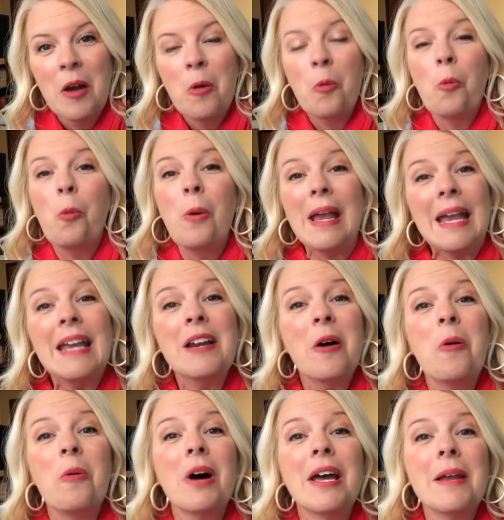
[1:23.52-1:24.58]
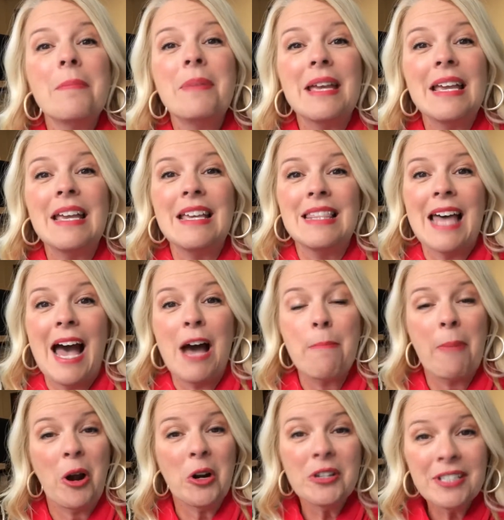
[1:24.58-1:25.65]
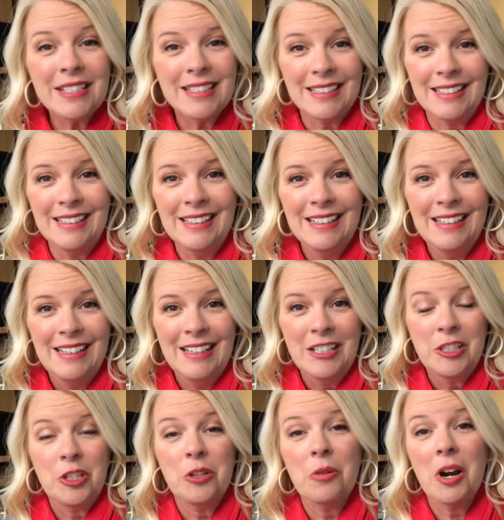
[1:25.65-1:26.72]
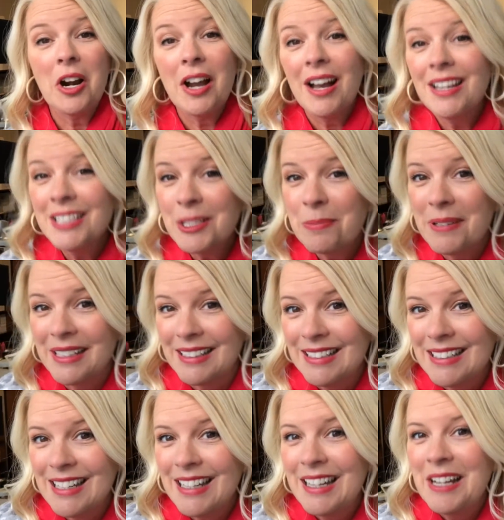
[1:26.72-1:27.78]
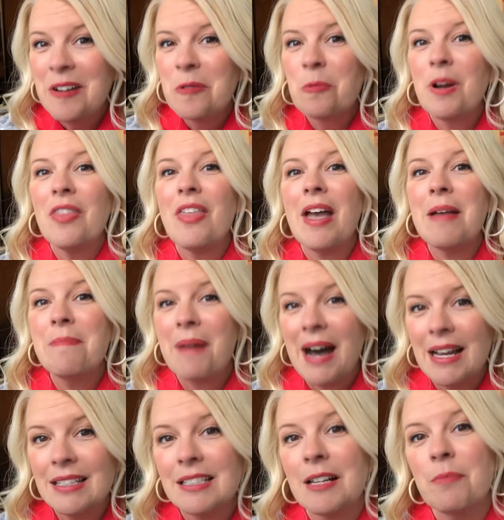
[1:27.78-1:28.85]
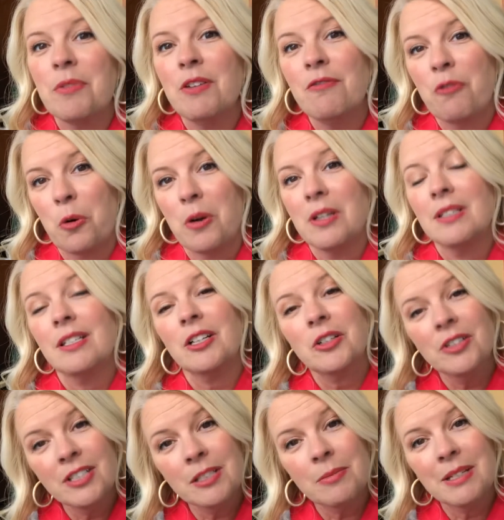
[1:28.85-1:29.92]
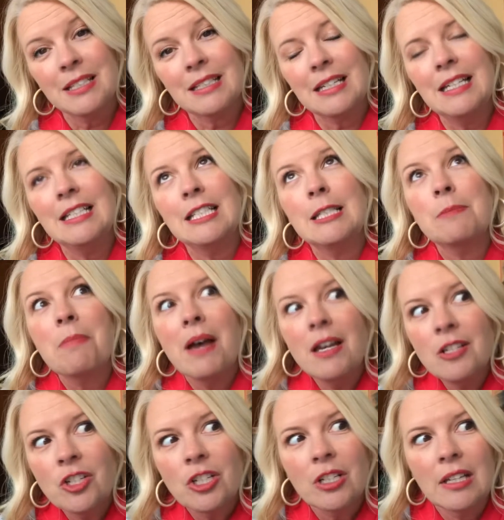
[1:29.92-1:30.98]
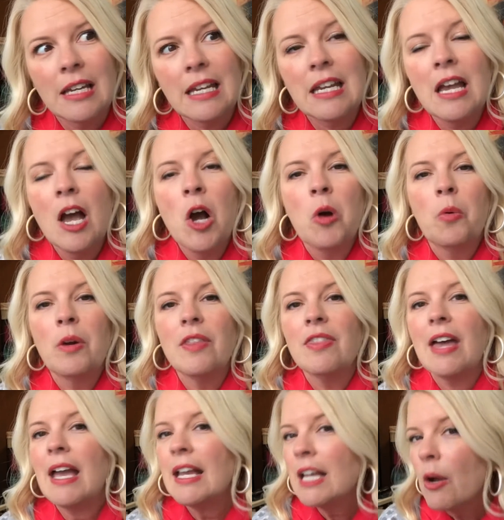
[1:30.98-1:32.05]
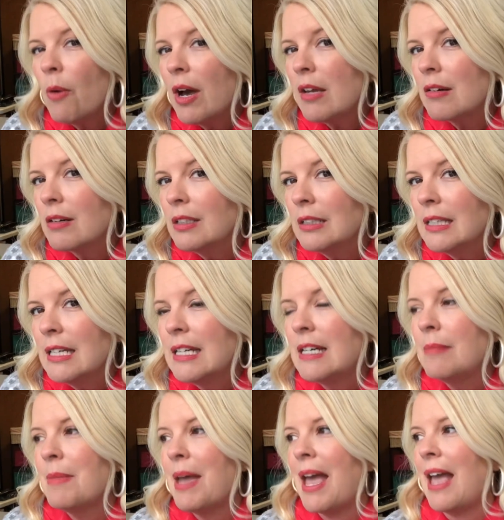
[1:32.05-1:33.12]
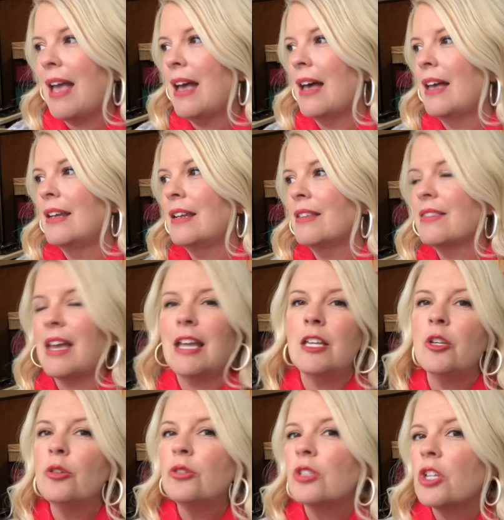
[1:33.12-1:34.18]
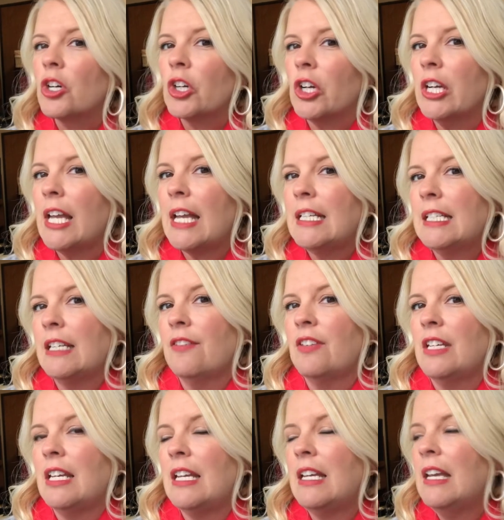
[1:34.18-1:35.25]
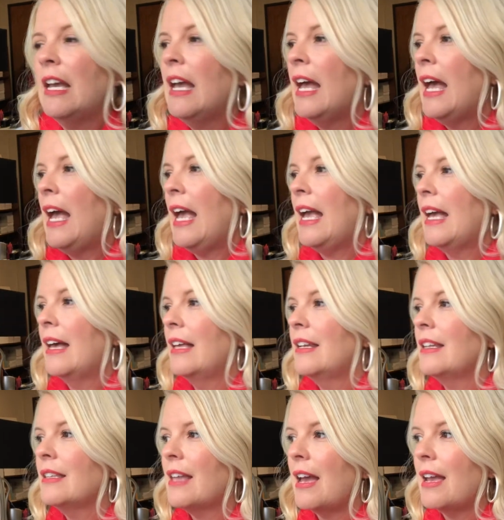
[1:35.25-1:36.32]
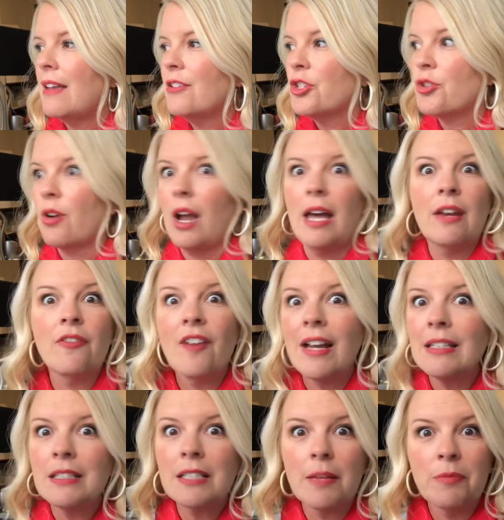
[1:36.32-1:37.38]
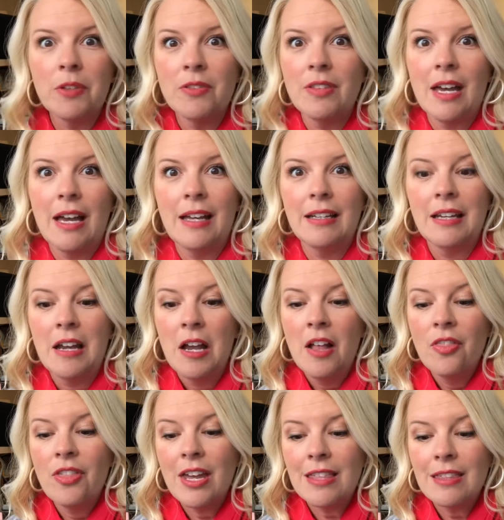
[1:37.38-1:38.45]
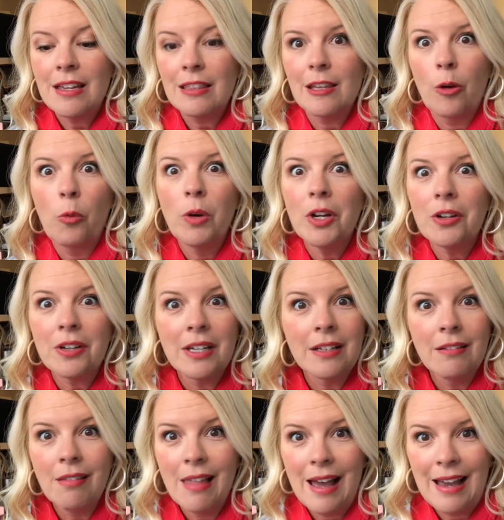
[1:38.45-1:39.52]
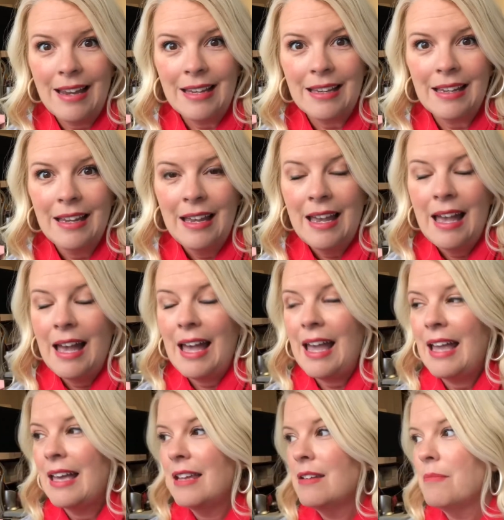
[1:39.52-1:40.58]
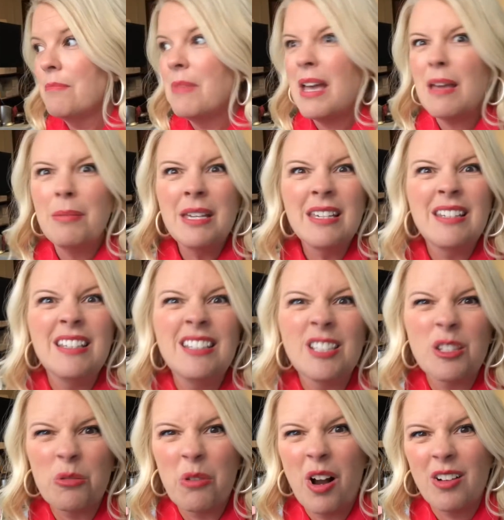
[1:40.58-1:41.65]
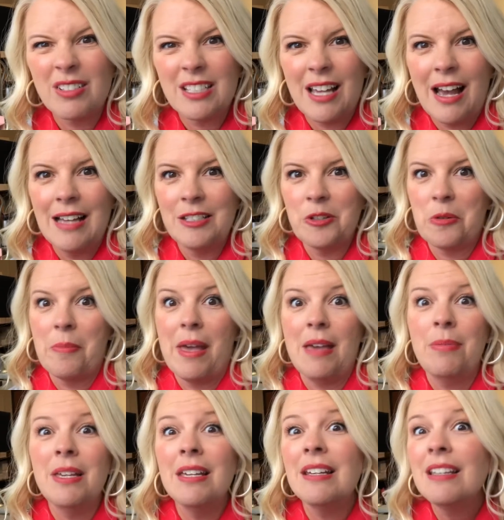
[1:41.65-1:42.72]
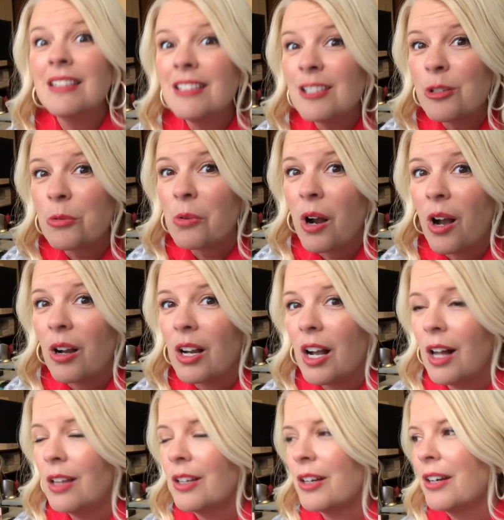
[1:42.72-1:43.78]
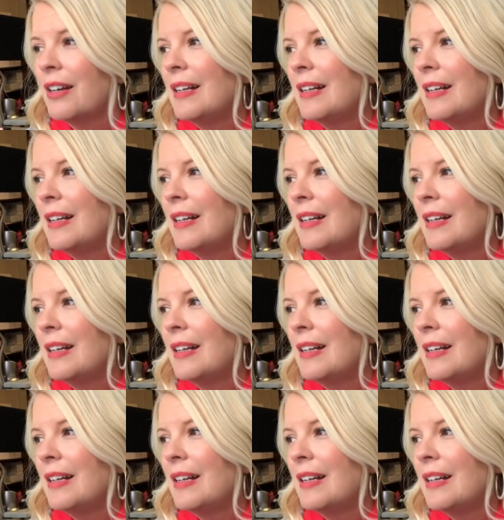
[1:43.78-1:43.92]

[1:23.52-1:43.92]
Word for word: We don't want to be that person to our husband when they buy something for us at Christmas, especially when they go out on a limb and they use their creativity and they try to find something that they think that we're going to like and maybe it is the wrong size or maybe it is the wrong color.